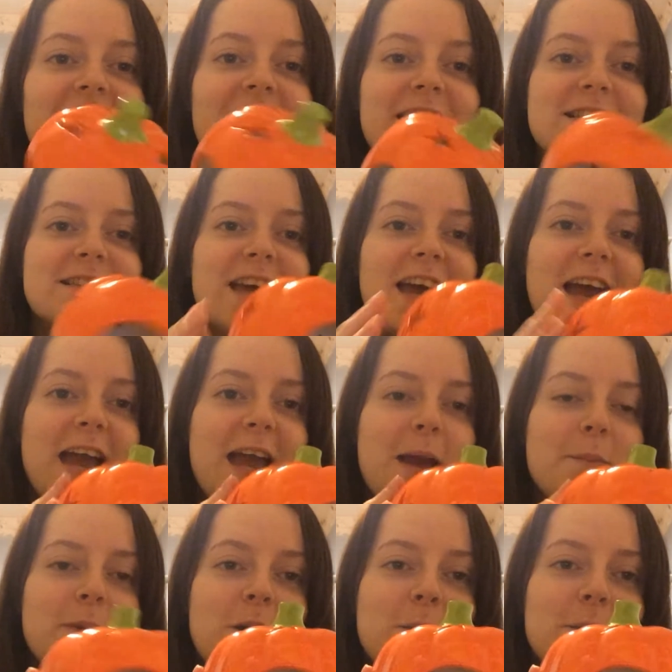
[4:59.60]
It is
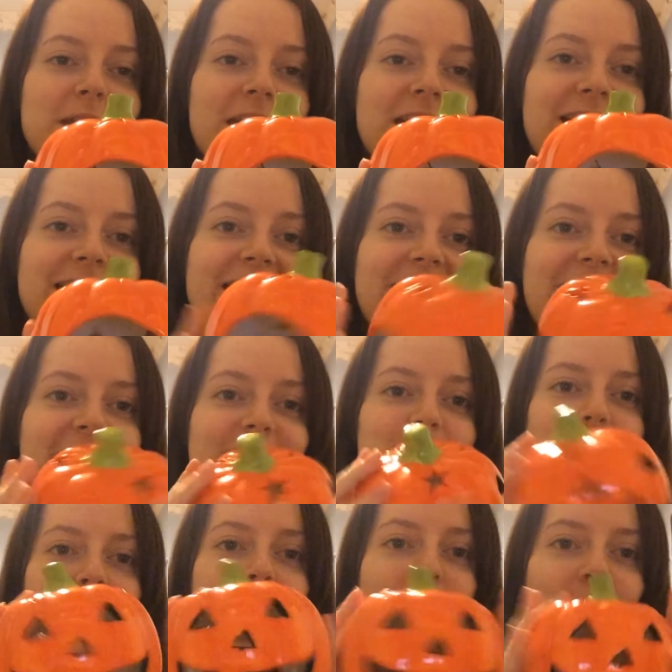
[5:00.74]
a pumpkin
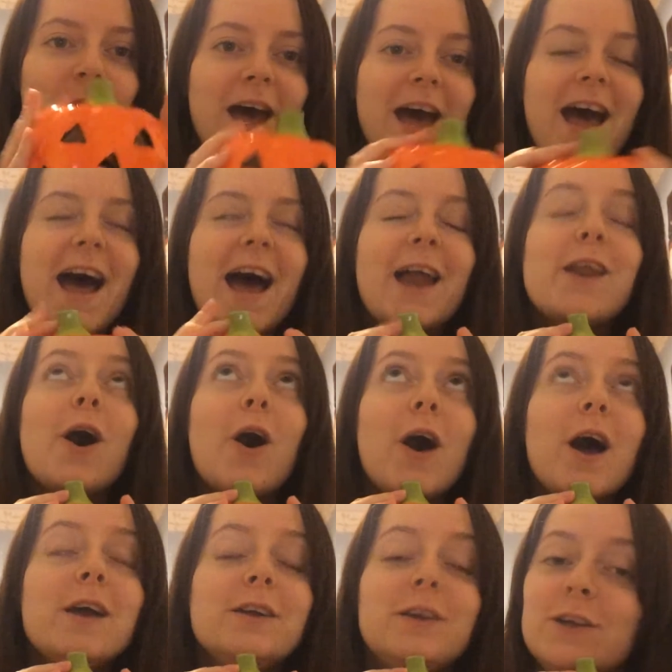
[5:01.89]
candle holder and
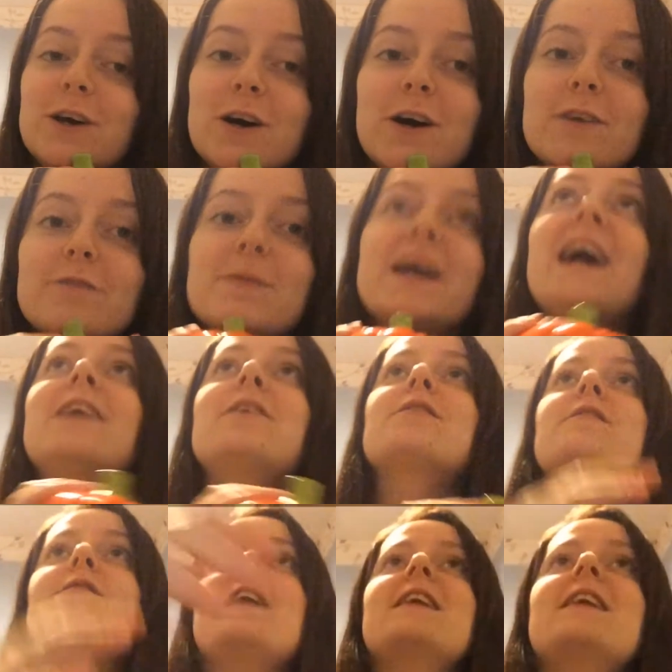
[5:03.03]
I love my candles. In